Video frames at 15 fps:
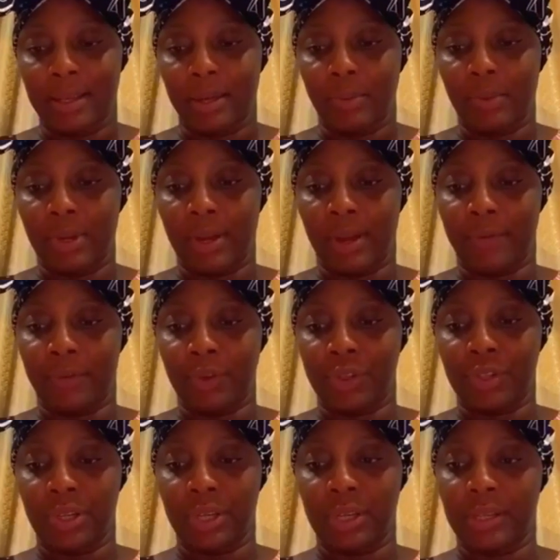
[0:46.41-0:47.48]
We love you,
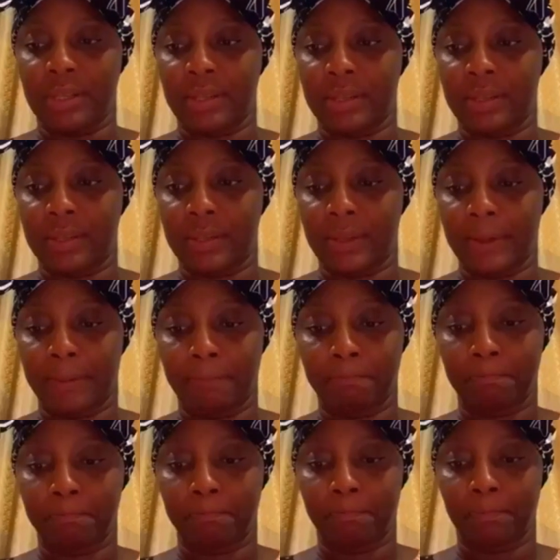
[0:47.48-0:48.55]
Jesus.
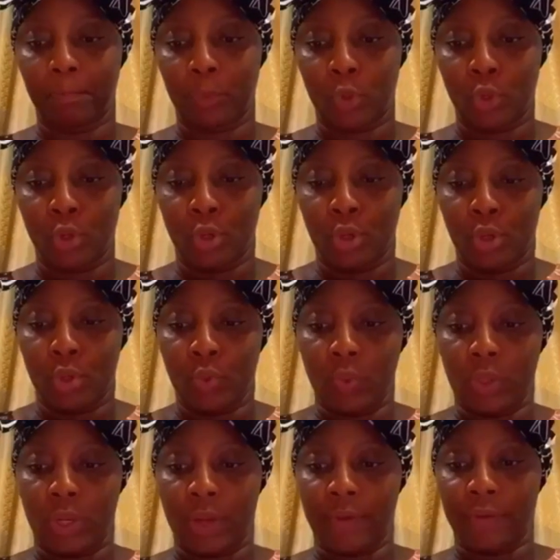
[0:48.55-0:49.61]

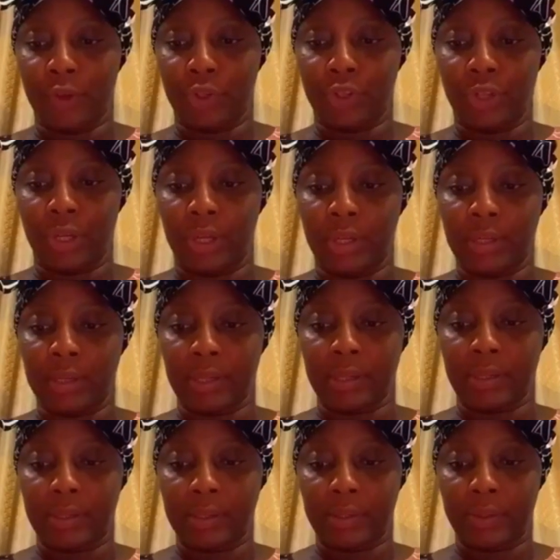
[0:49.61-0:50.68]
We love you,
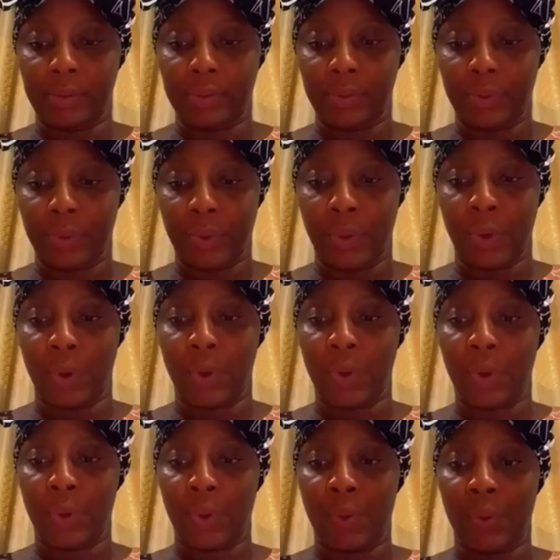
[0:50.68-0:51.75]
Jesus.
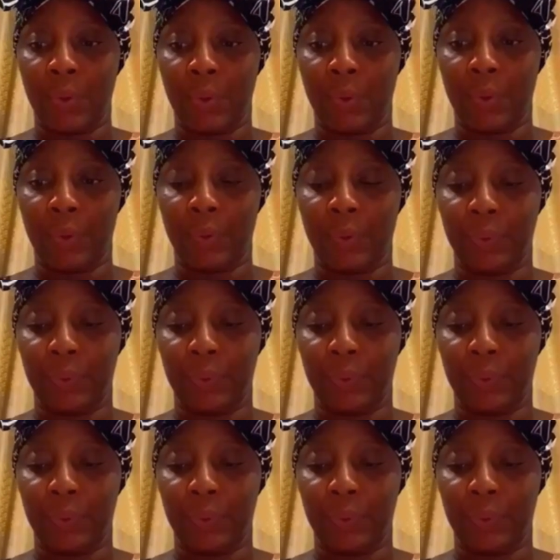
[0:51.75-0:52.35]
Oh.